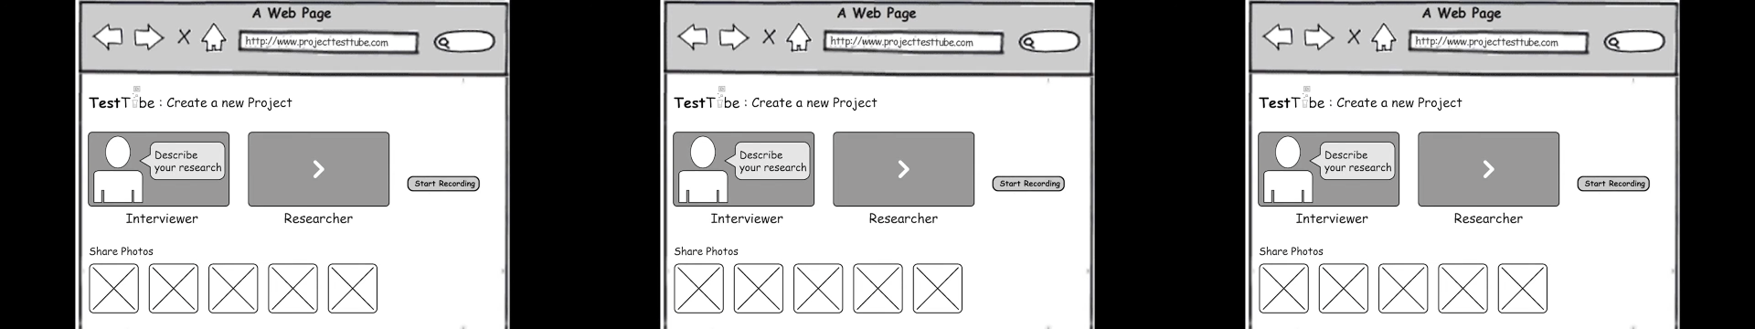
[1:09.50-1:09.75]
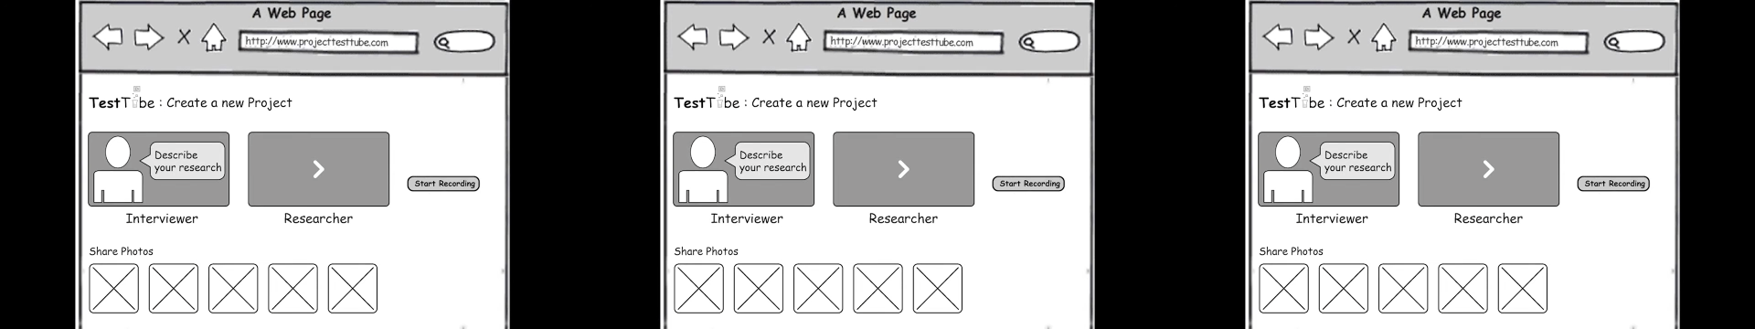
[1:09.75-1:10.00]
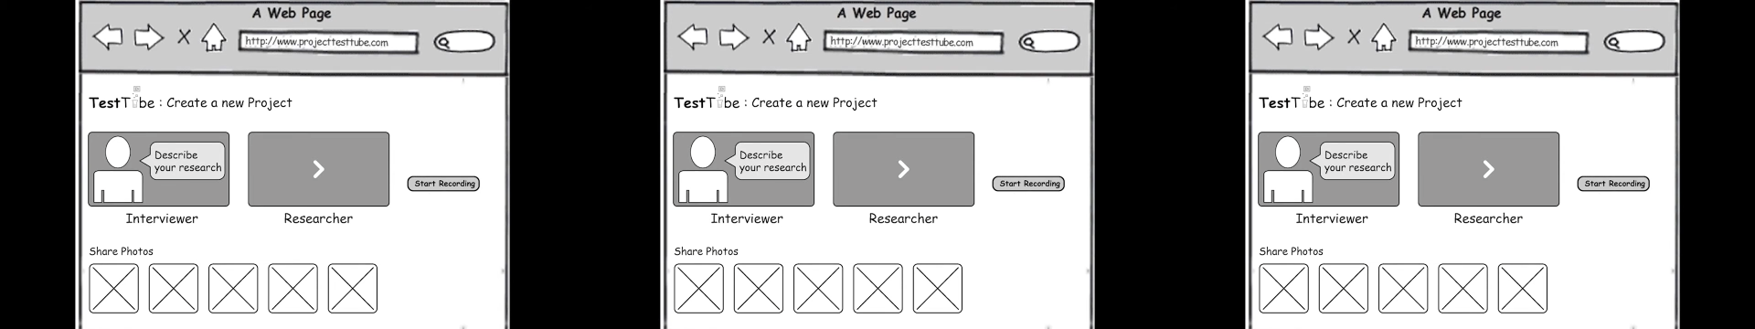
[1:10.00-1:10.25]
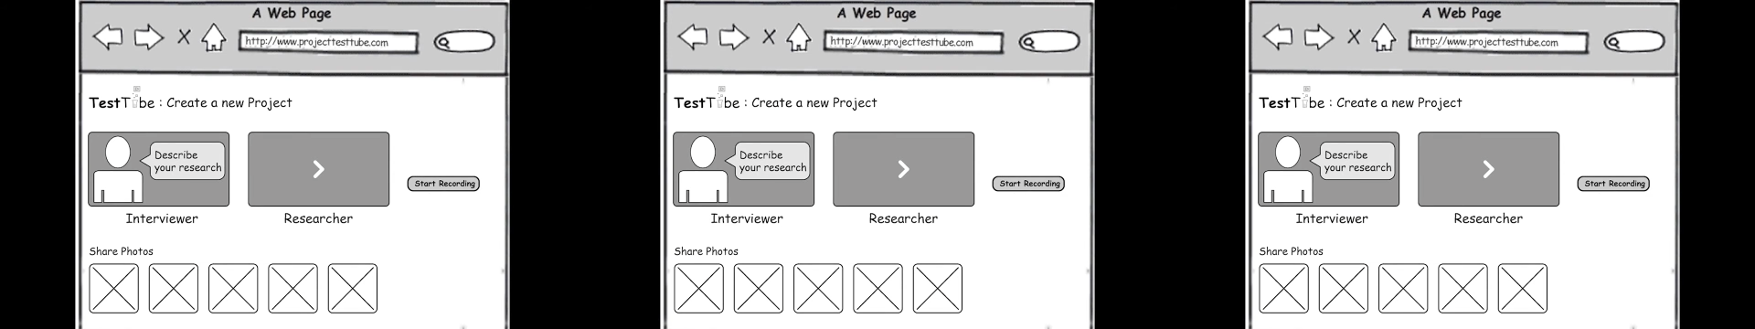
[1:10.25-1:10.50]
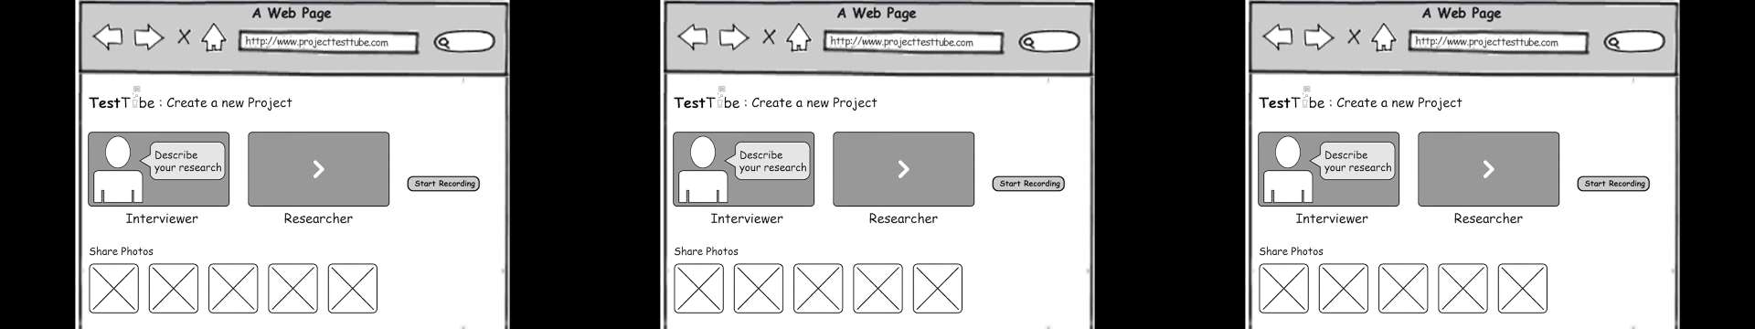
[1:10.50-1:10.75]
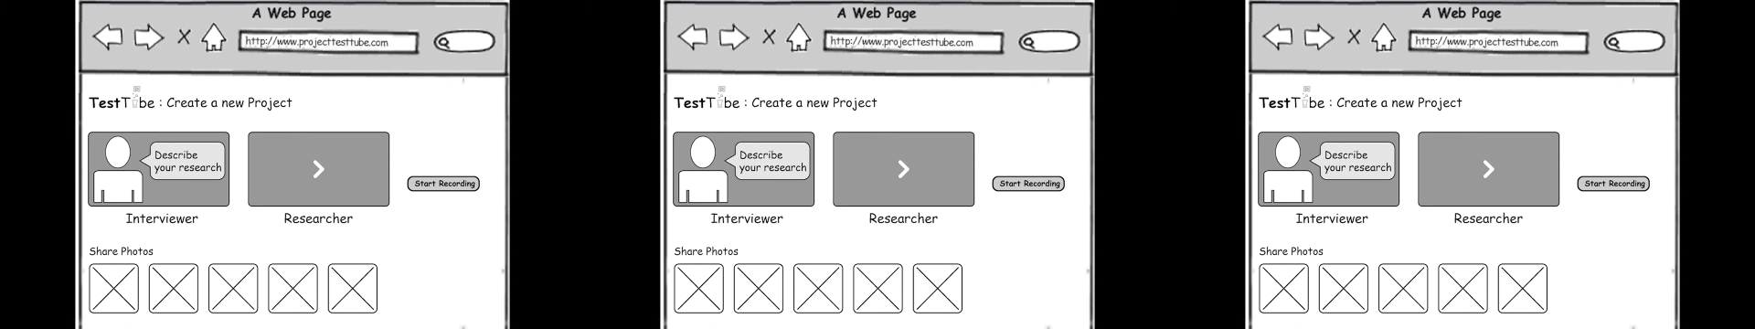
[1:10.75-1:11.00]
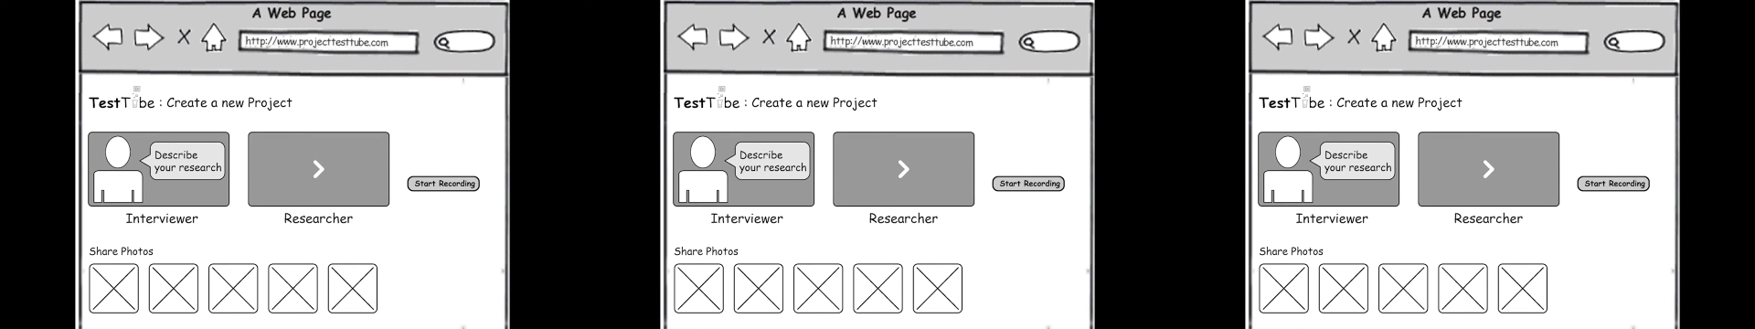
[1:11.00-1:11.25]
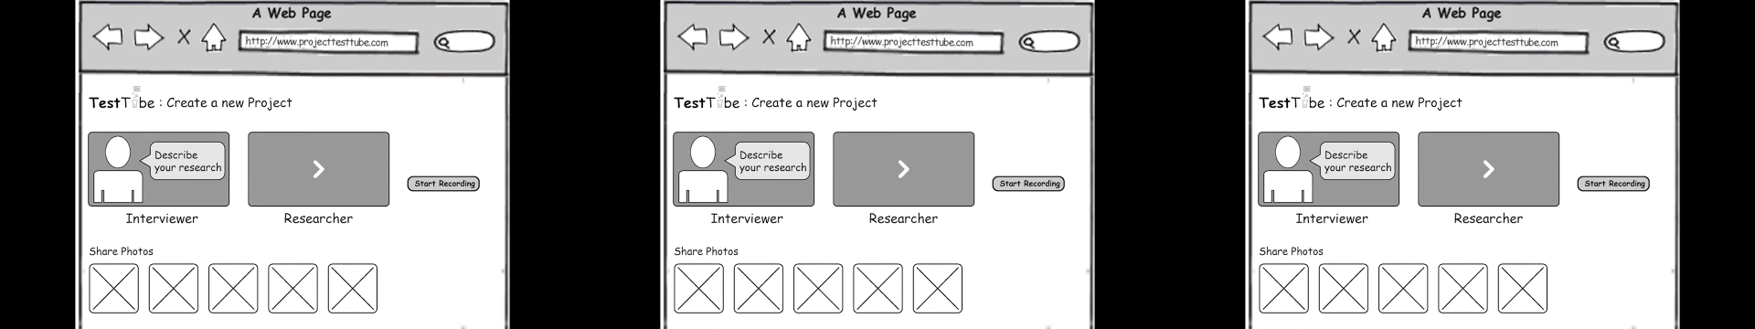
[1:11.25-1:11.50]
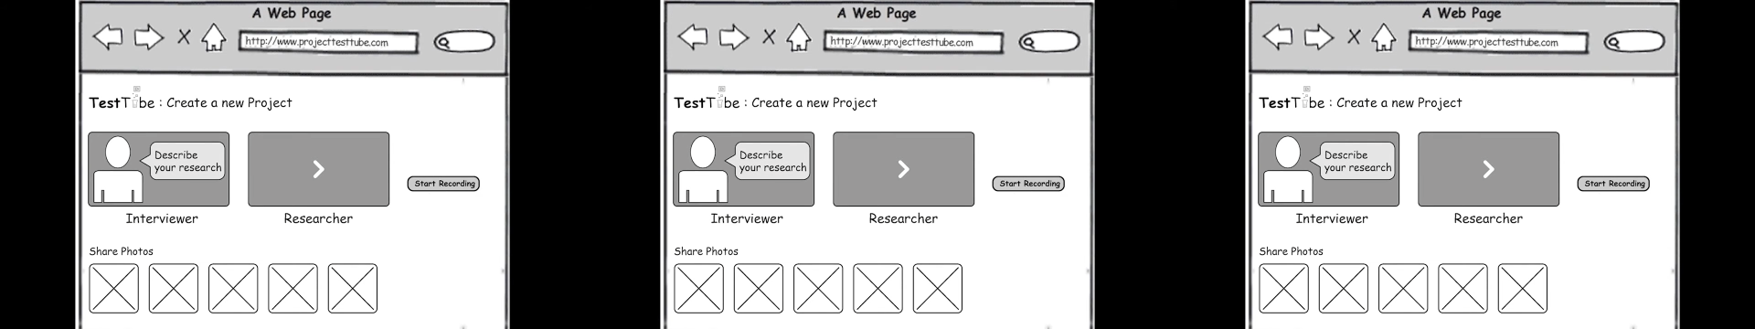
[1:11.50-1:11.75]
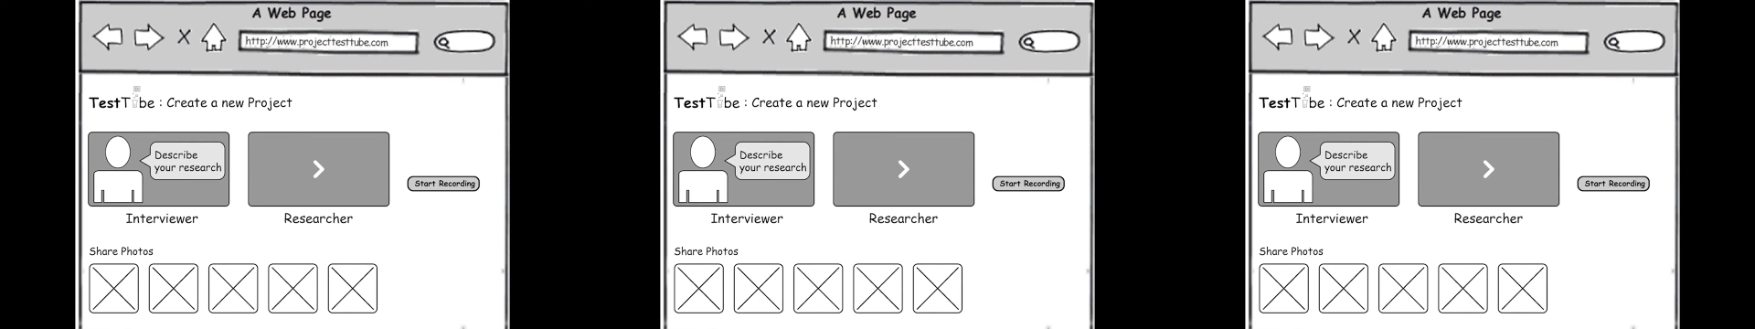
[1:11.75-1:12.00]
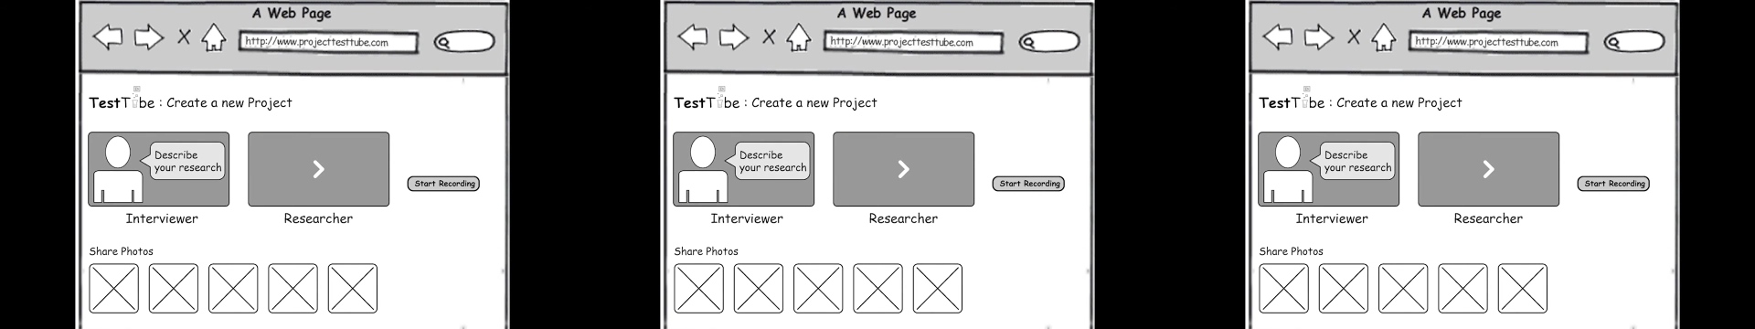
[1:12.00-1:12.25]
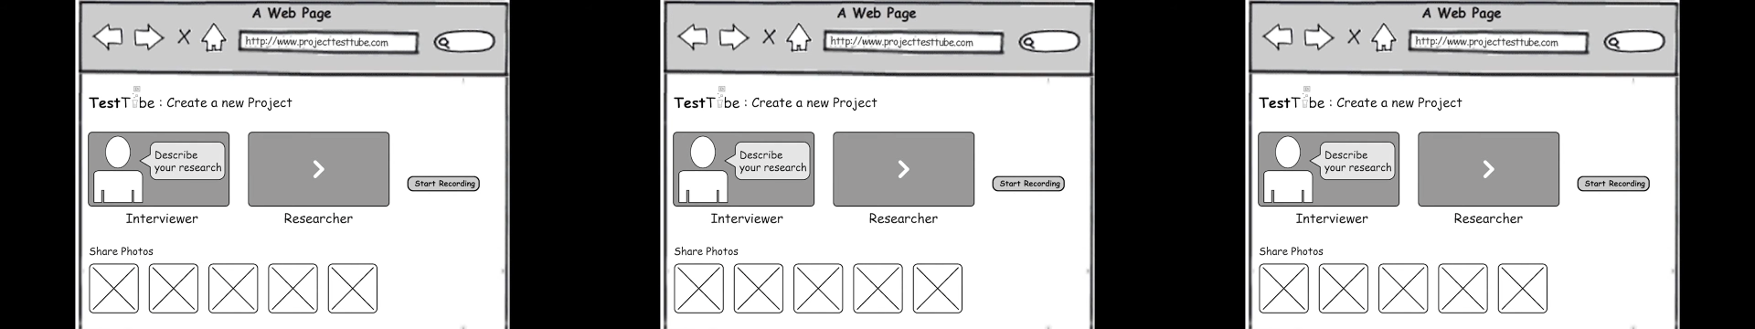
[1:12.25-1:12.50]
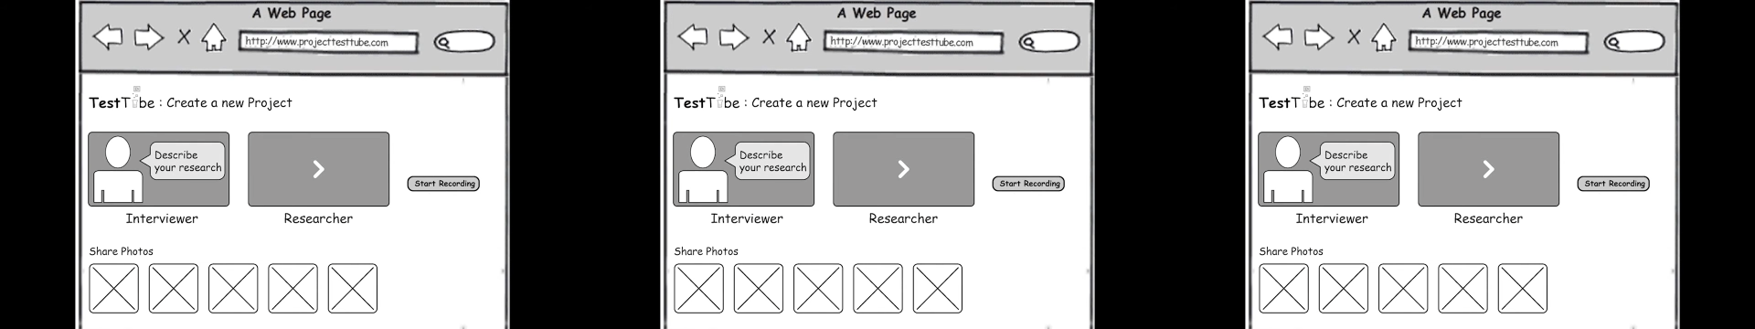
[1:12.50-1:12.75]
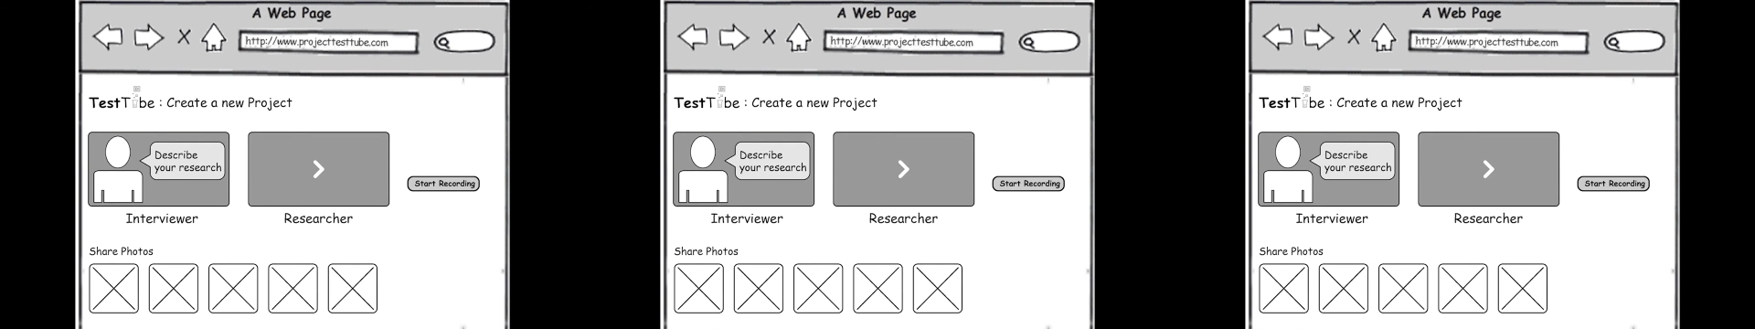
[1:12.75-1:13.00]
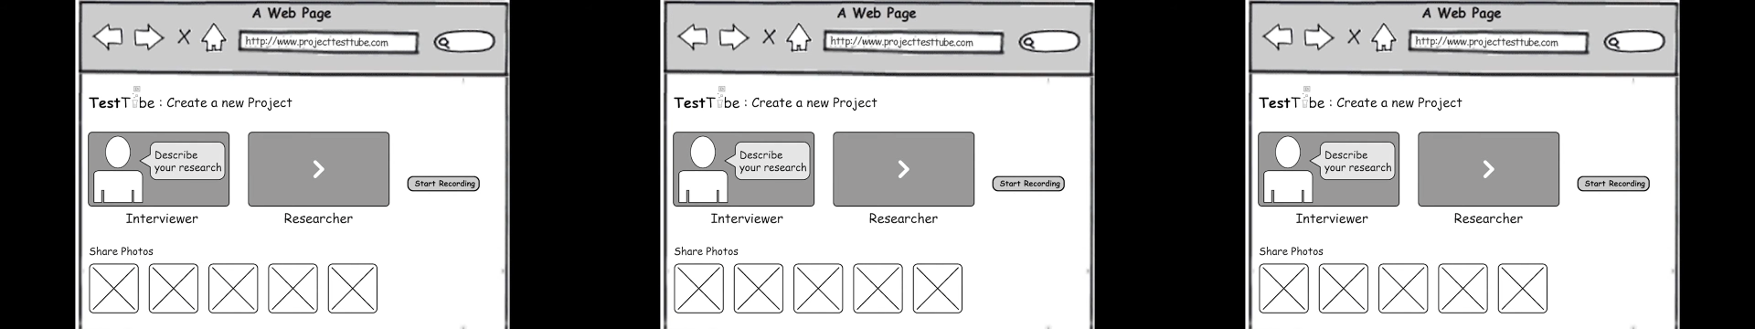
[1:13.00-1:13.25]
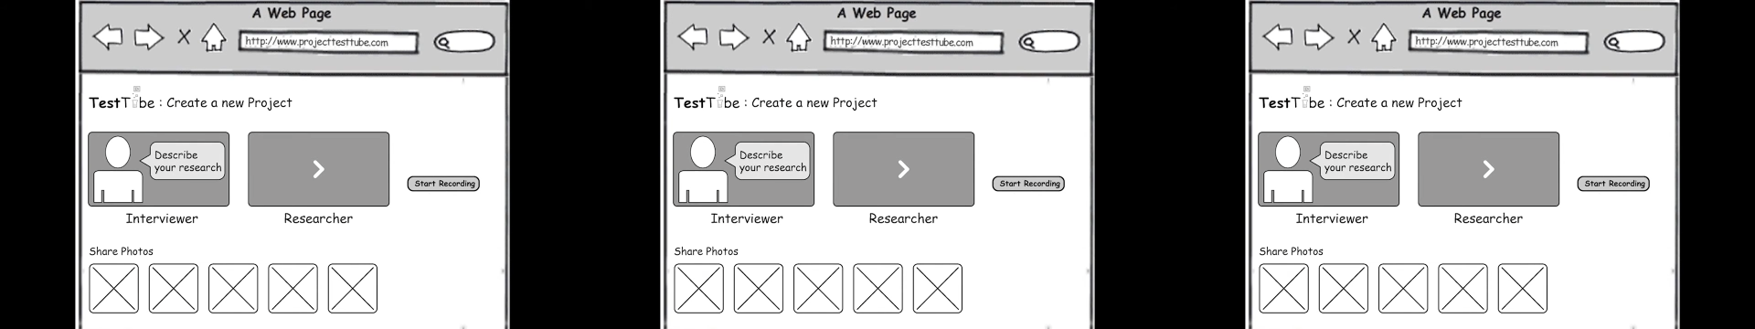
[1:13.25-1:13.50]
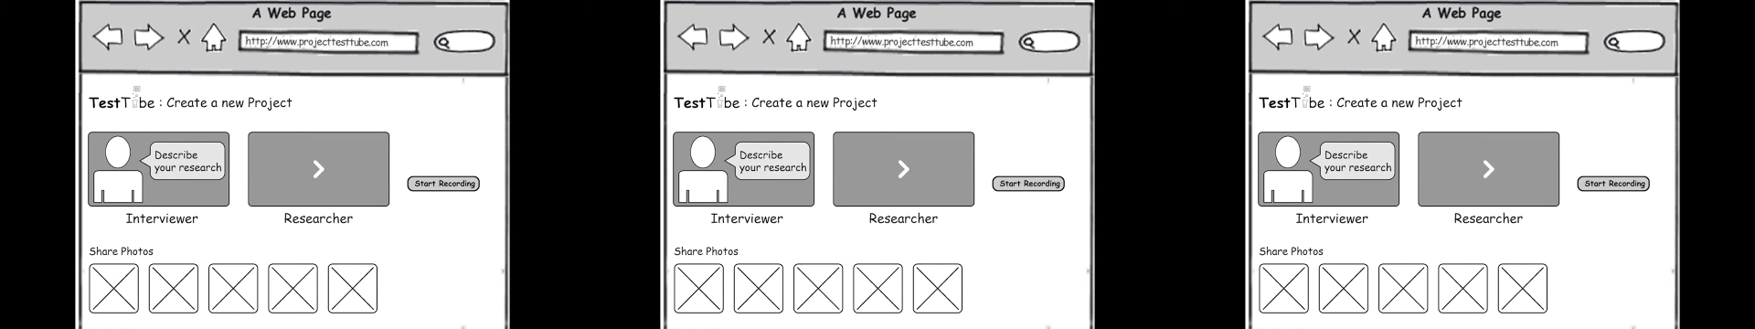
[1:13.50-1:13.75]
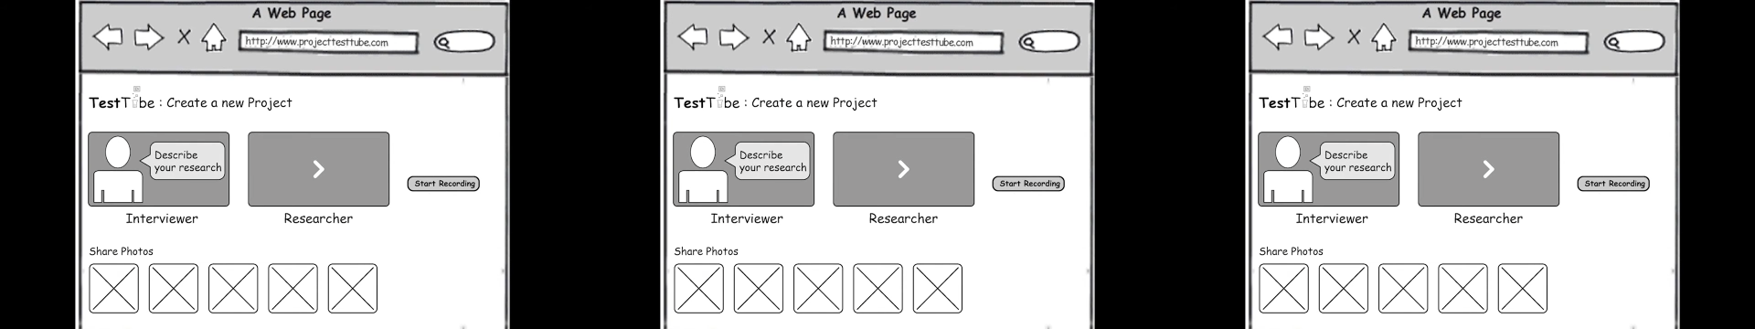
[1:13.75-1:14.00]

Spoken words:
No face is visible, so there are no lips to read.